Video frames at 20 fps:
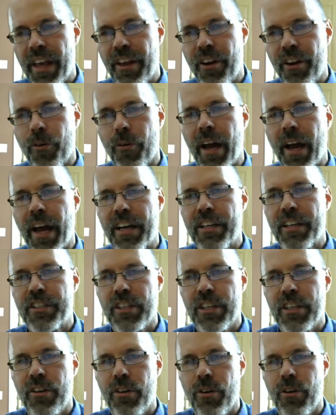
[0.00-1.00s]

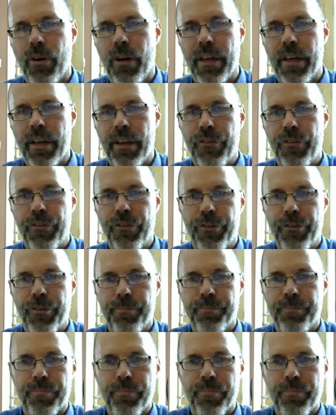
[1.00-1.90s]
interaction noise.